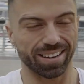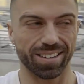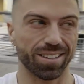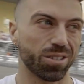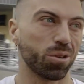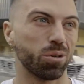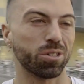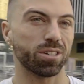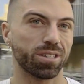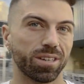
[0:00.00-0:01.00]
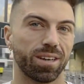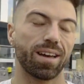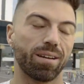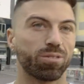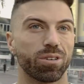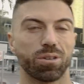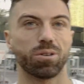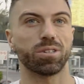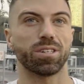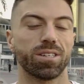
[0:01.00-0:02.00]
It's gorgeous, absolutely
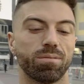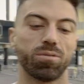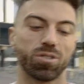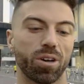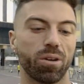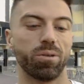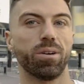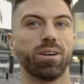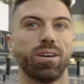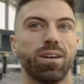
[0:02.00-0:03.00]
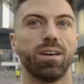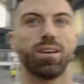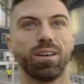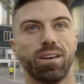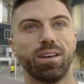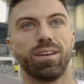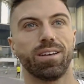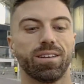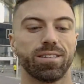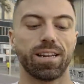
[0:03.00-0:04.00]
gorgeous. So
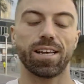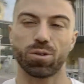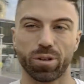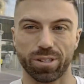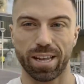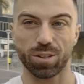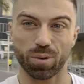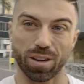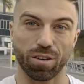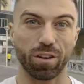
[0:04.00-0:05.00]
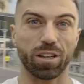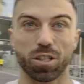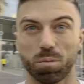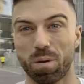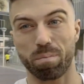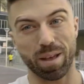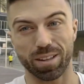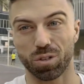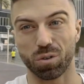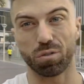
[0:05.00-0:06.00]
today's one of those days when it's just been
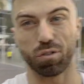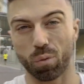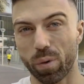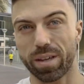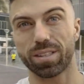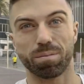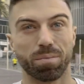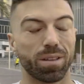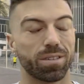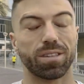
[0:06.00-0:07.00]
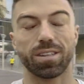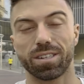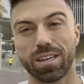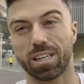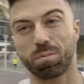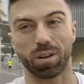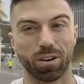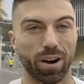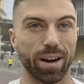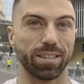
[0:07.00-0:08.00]
mental for weeks and months, and this year's been
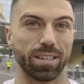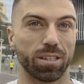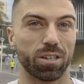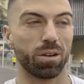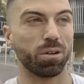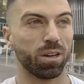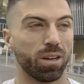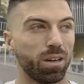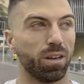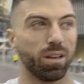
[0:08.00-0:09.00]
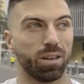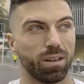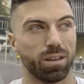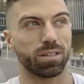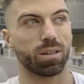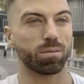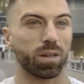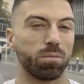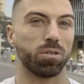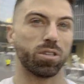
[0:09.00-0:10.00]
crazy. So
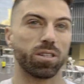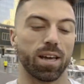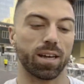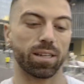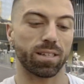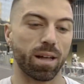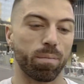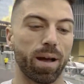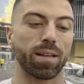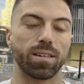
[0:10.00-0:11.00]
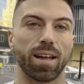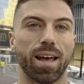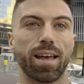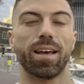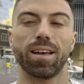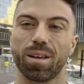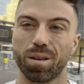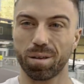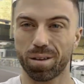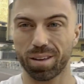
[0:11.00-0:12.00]
sometimes just taking a step back today,
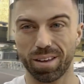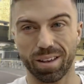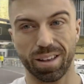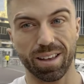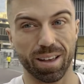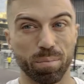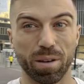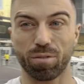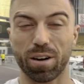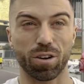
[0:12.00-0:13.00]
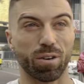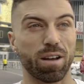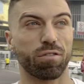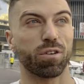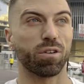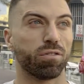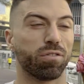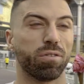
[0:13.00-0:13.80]
being really grateful of